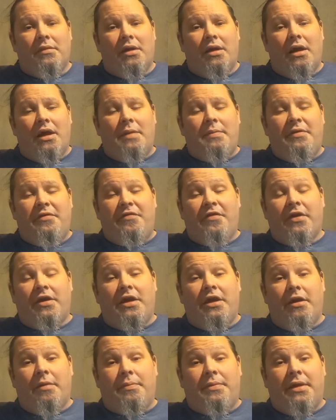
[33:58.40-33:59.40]
I'd be
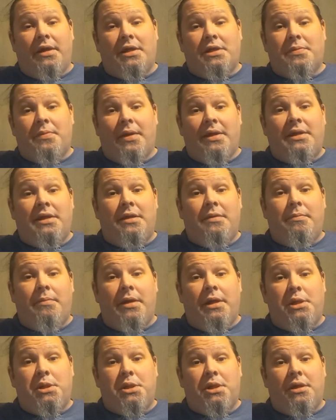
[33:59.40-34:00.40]
fucking up things if I didn't
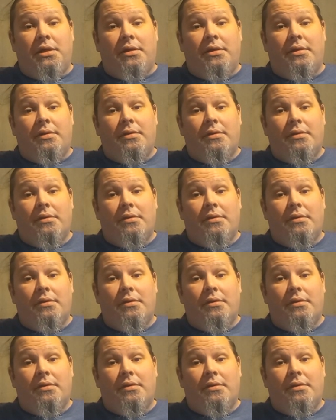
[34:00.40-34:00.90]
mention